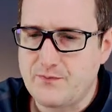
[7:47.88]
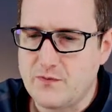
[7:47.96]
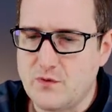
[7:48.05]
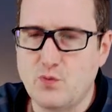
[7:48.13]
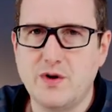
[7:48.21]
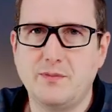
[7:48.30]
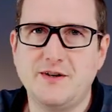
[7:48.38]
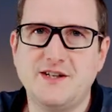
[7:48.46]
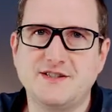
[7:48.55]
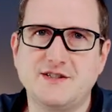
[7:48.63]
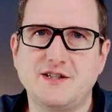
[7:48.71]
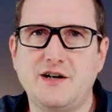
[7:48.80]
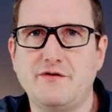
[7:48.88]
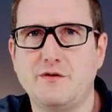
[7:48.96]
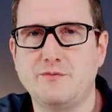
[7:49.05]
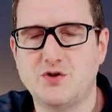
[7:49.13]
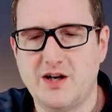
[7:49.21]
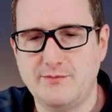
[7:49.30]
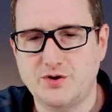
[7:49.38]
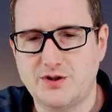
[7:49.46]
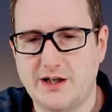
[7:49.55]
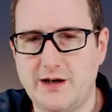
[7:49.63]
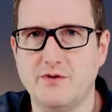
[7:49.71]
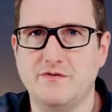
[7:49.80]
will be necessary from time to
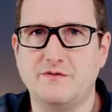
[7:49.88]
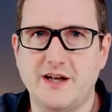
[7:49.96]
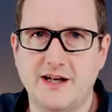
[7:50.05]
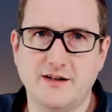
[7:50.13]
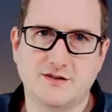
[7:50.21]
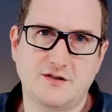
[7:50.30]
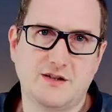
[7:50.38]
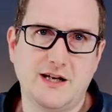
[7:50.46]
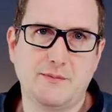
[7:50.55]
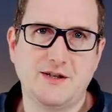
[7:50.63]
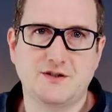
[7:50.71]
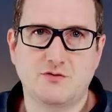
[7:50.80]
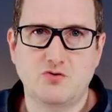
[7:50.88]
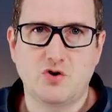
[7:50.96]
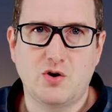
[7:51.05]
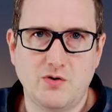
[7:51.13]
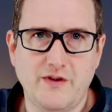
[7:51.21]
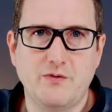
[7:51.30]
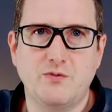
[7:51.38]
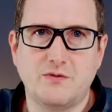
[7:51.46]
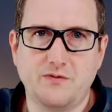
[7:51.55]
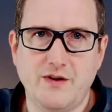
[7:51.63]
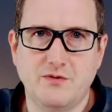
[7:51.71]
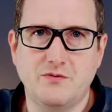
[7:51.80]
time. If databases grow, they
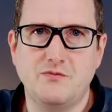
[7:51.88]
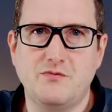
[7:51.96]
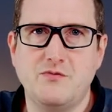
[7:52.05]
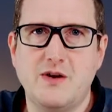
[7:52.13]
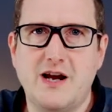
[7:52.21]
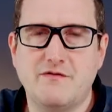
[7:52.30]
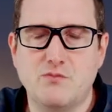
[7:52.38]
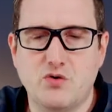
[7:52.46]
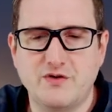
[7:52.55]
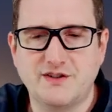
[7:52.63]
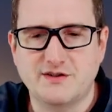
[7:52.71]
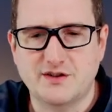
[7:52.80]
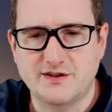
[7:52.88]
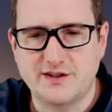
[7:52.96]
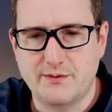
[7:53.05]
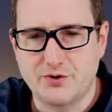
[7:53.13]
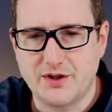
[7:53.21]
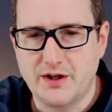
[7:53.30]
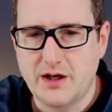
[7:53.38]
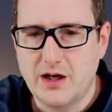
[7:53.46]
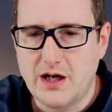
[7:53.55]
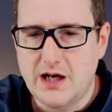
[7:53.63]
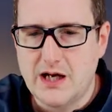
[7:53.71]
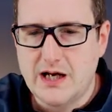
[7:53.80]
will have more resource consumption.
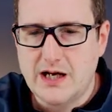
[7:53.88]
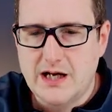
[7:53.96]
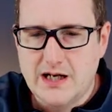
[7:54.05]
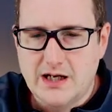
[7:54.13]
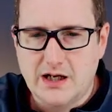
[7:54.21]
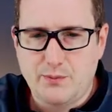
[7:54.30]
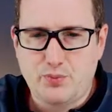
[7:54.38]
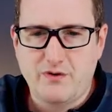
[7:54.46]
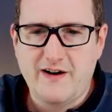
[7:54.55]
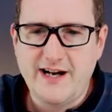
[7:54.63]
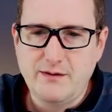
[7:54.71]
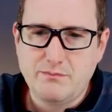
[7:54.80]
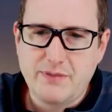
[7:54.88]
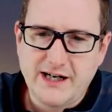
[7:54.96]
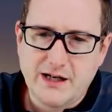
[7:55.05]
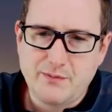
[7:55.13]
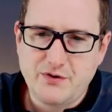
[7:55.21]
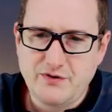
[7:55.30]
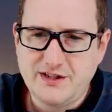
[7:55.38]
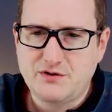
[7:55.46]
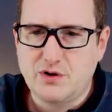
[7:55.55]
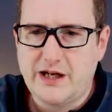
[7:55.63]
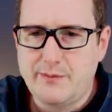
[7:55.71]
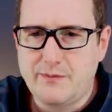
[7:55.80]
Providing backup and
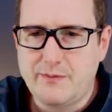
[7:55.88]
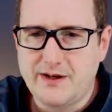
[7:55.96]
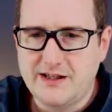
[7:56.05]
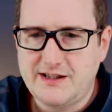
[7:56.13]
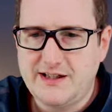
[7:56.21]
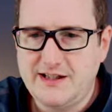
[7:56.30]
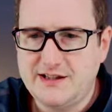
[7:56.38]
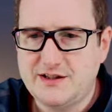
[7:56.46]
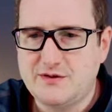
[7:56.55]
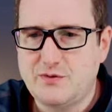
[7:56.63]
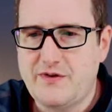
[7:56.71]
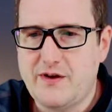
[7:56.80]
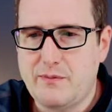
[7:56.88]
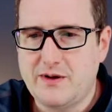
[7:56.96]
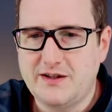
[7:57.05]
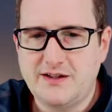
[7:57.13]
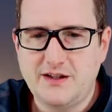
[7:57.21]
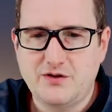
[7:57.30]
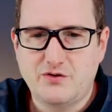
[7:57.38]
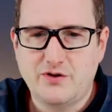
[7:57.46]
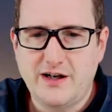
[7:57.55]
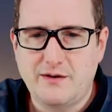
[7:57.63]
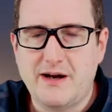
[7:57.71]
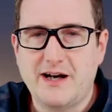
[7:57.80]
restore capabilities with the ability to
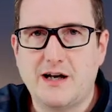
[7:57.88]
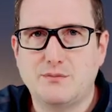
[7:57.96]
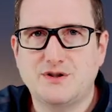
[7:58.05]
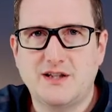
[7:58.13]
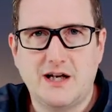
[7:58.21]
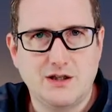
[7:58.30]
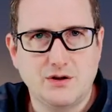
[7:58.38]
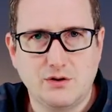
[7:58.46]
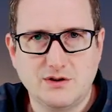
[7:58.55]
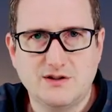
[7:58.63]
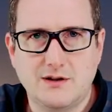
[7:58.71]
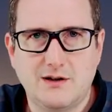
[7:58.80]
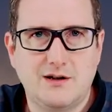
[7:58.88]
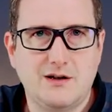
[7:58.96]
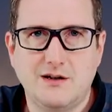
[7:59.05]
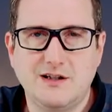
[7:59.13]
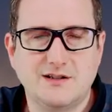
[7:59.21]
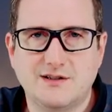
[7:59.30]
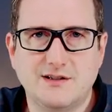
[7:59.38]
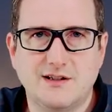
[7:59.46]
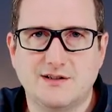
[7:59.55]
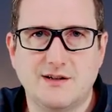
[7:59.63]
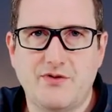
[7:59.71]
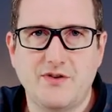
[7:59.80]
create backup schedules
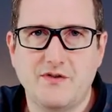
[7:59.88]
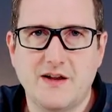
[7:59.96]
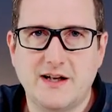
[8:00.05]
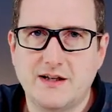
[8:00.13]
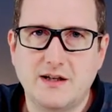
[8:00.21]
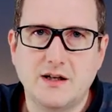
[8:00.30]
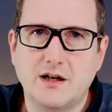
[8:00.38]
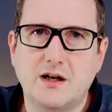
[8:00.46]
is something that